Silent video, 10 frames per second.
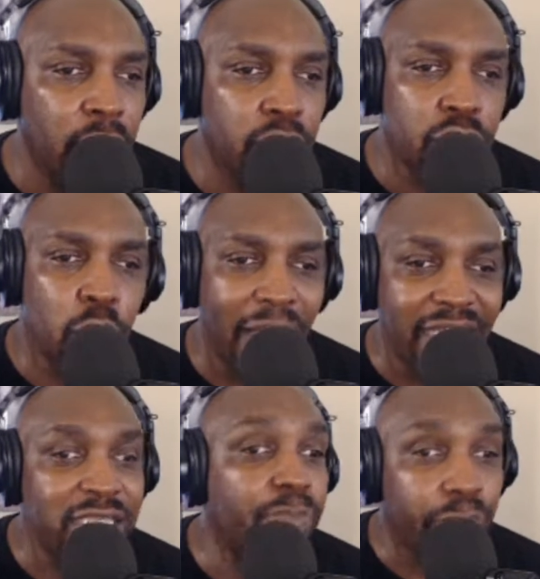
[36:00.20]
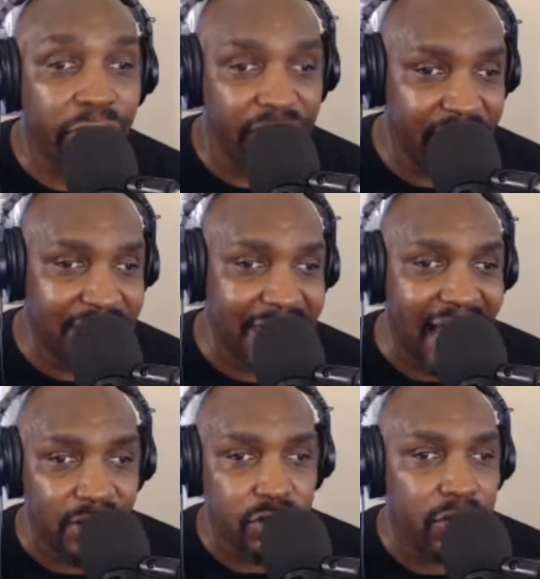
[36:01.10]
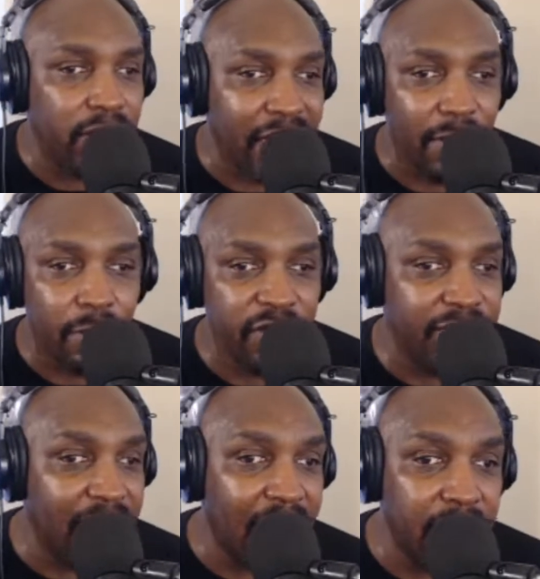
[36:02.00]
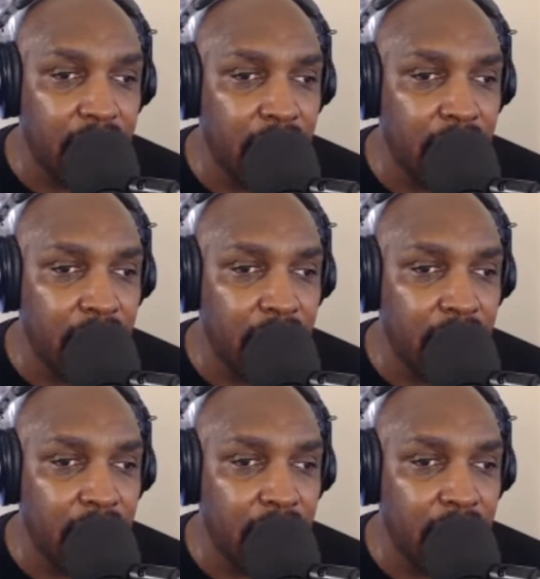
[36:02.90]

to watch a previous live stream that we've done.